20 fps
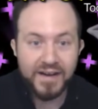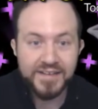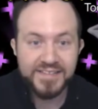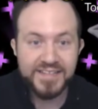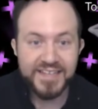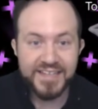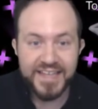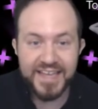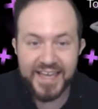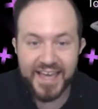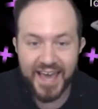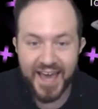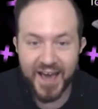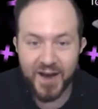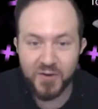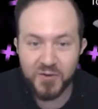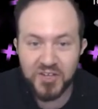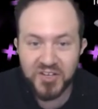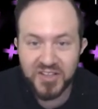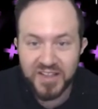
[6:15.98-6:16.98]
Did he
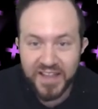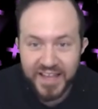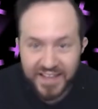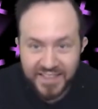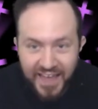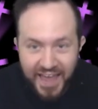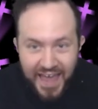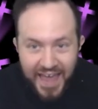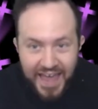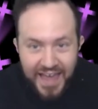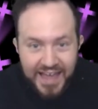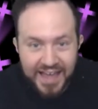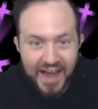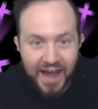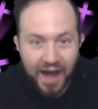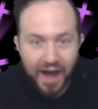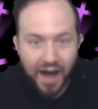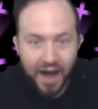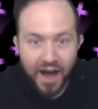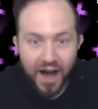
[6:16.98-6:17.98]
calculate that?
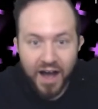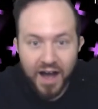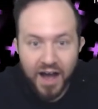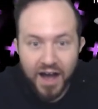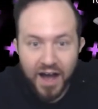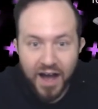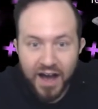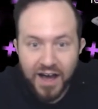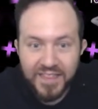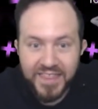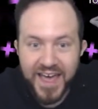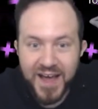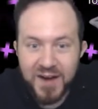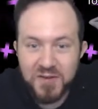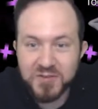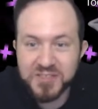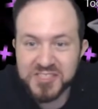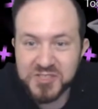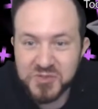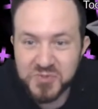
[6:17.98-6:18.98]

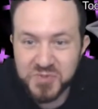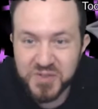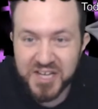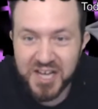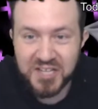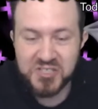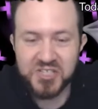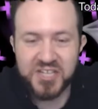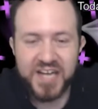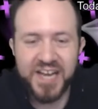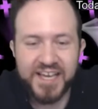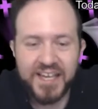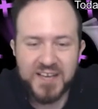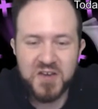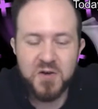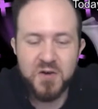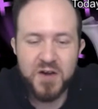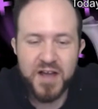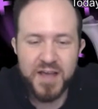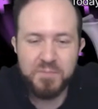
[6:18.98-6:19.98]
That was 300
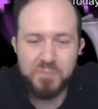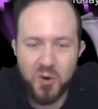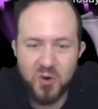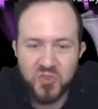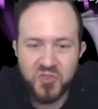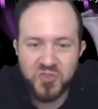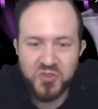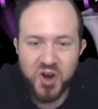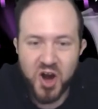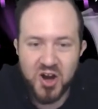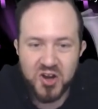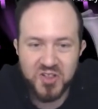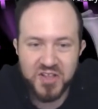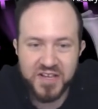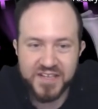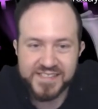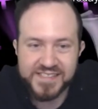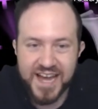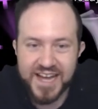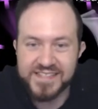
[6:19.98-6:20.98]
IQ. Both
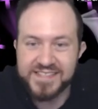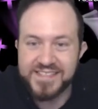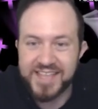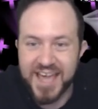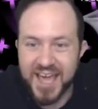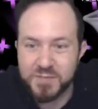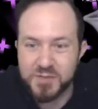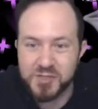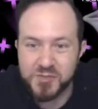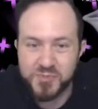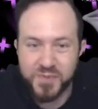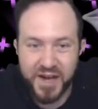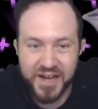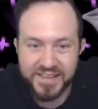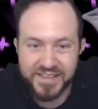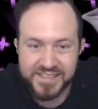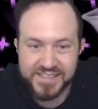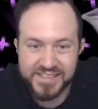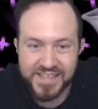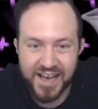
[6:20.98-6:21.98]
Garlics got damaged
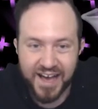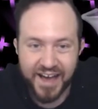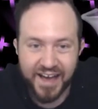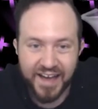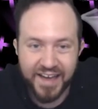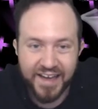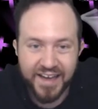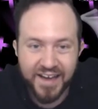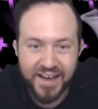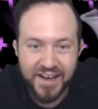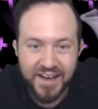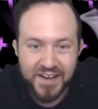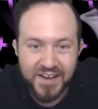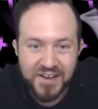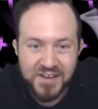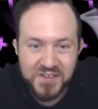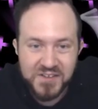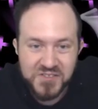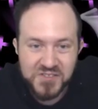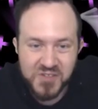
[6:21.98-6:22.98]
by this guy.
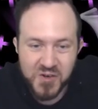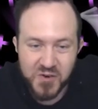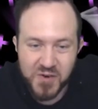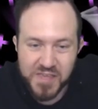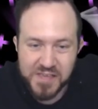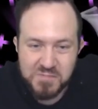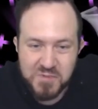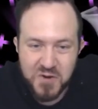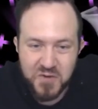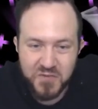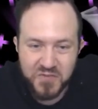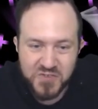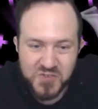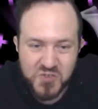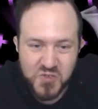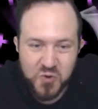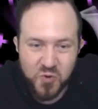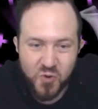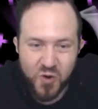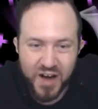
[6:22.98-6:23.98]
So he
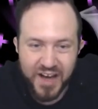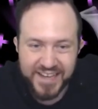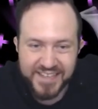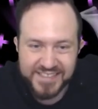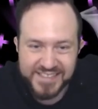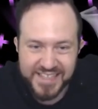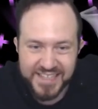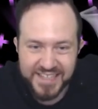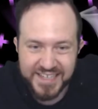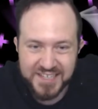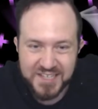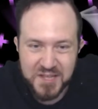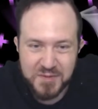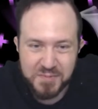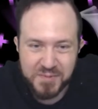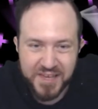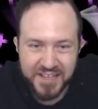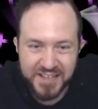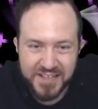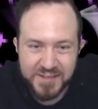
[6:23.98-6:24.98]
moved twice and ended
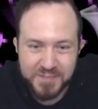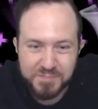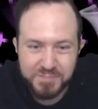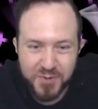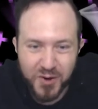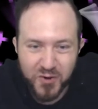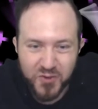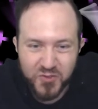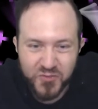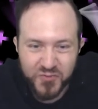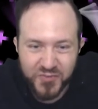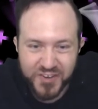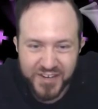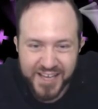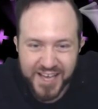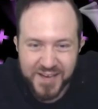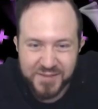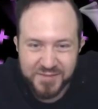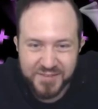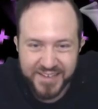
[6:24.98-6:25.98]
up killing both
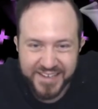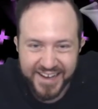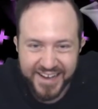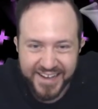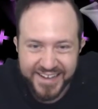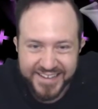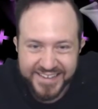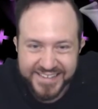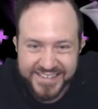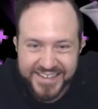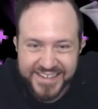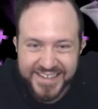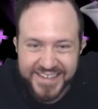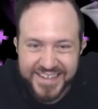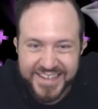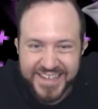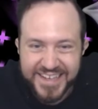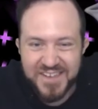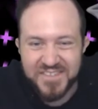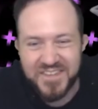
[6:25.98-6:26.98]
Forget-Me-Nuts.
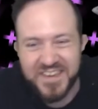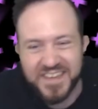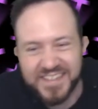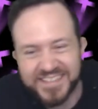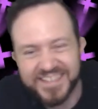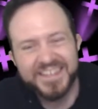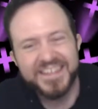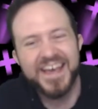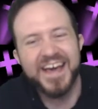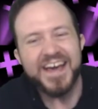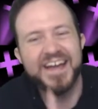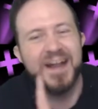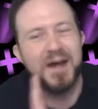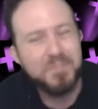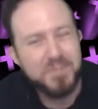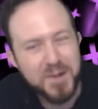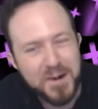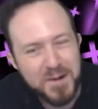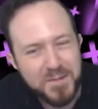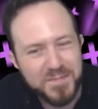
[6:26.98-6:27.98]
If he did that
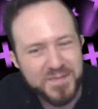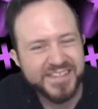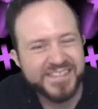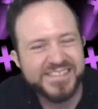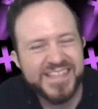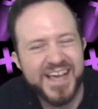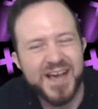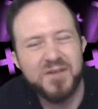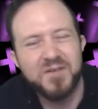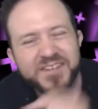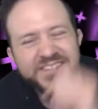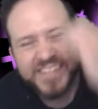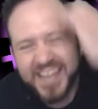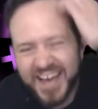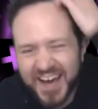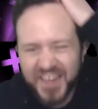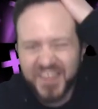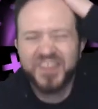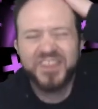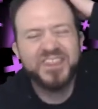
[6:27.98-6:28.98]
on purpose, that was
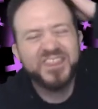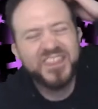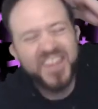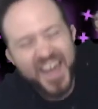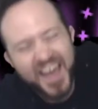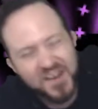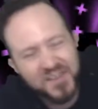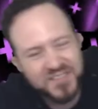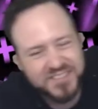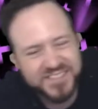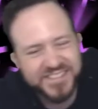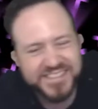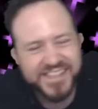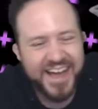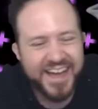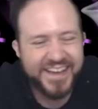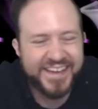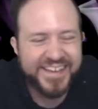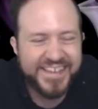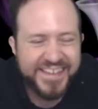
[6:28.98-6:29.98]
a thousand
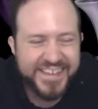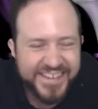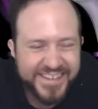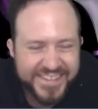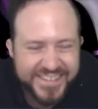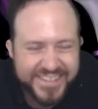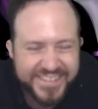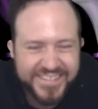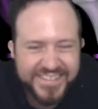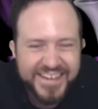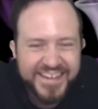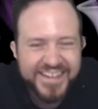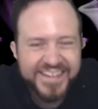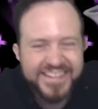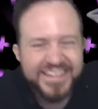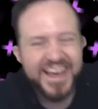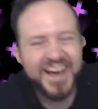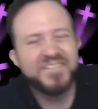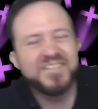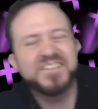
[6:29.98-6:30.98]
IQ.
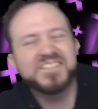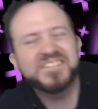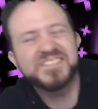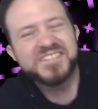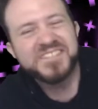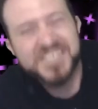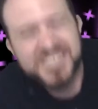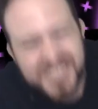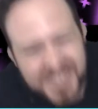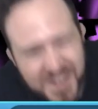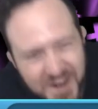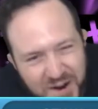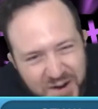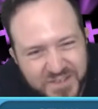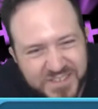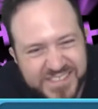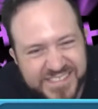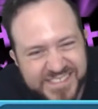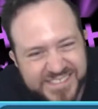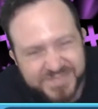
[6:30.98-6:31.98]
That was
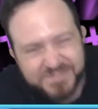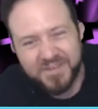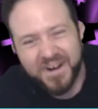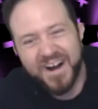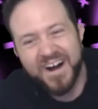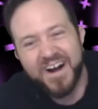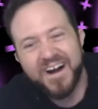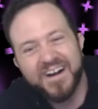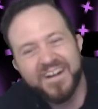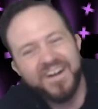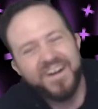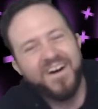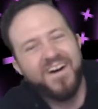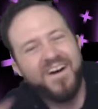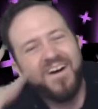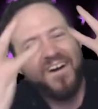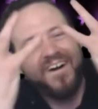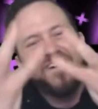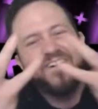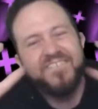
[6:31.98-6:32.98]
so smart.
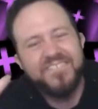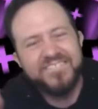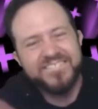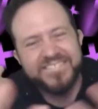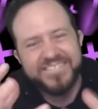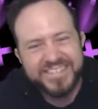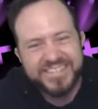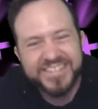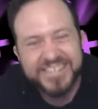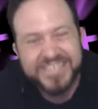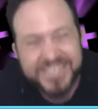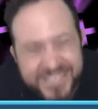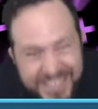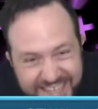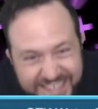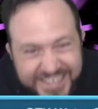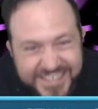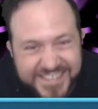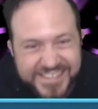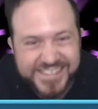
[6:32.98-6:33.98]
Oh, this
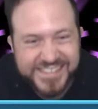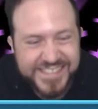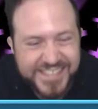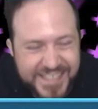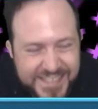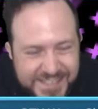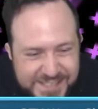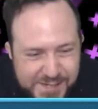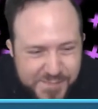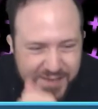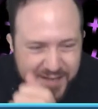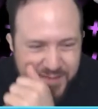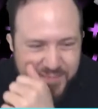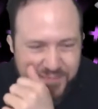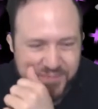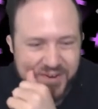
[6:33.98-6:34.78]
guy's such a big